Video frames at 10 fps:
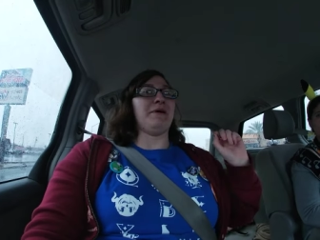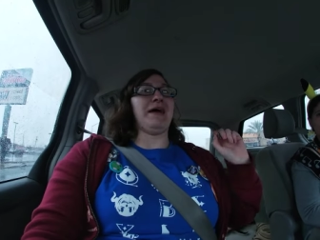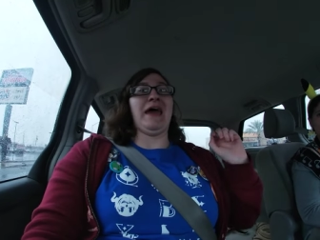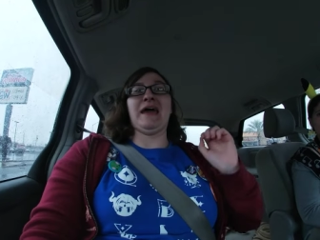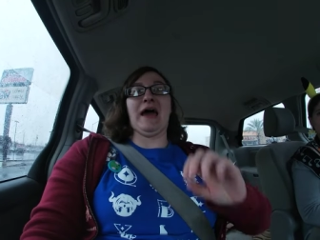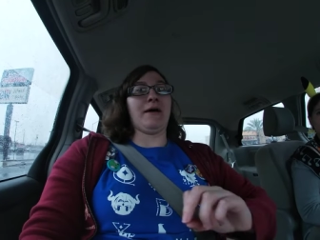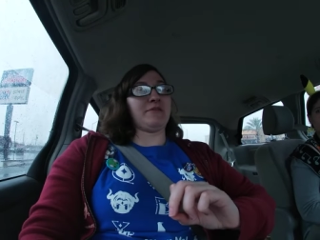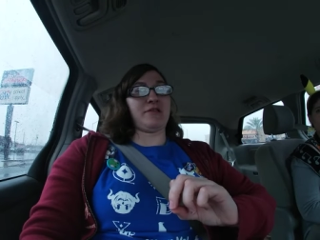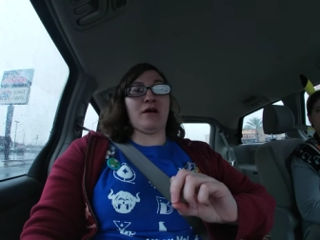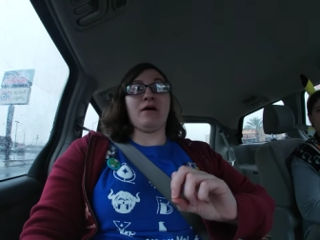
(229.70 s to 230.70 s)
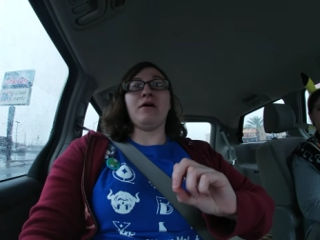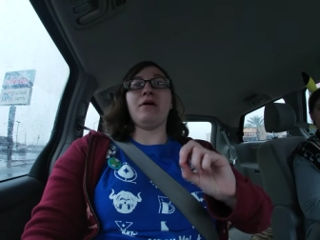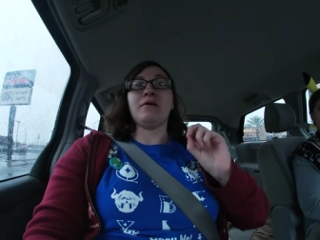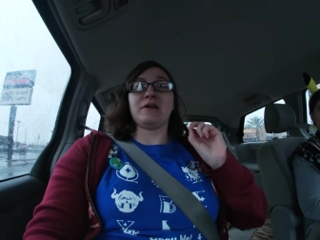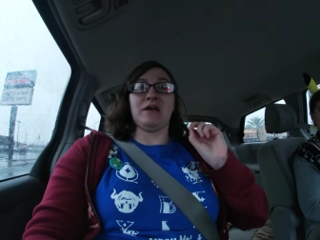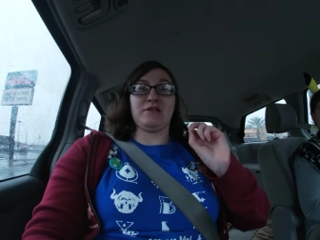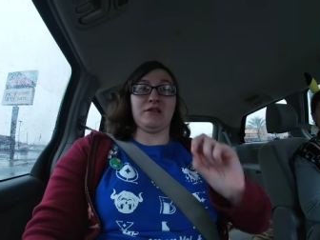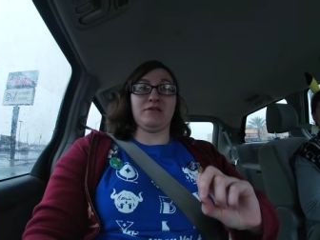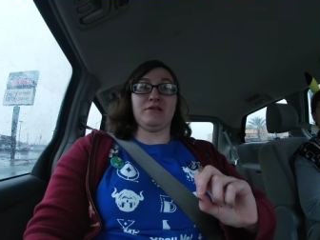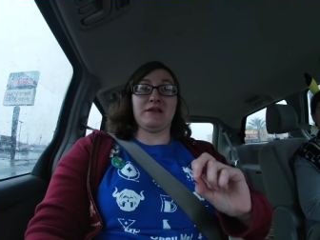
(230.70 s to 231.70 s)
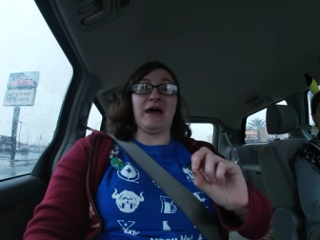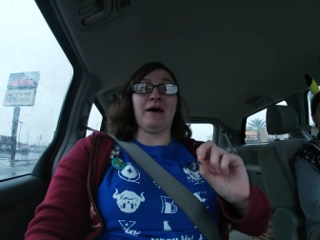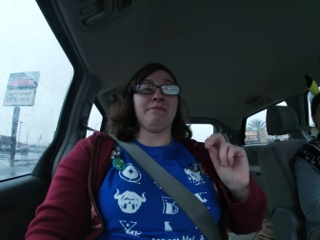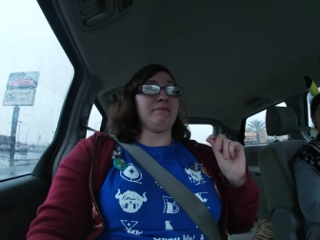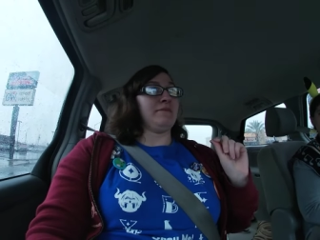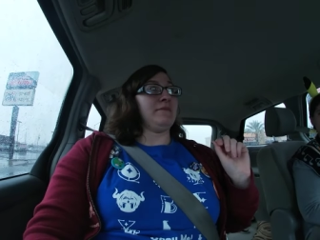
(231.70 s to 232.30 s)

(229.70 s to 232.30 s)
but hey, I'm still considered that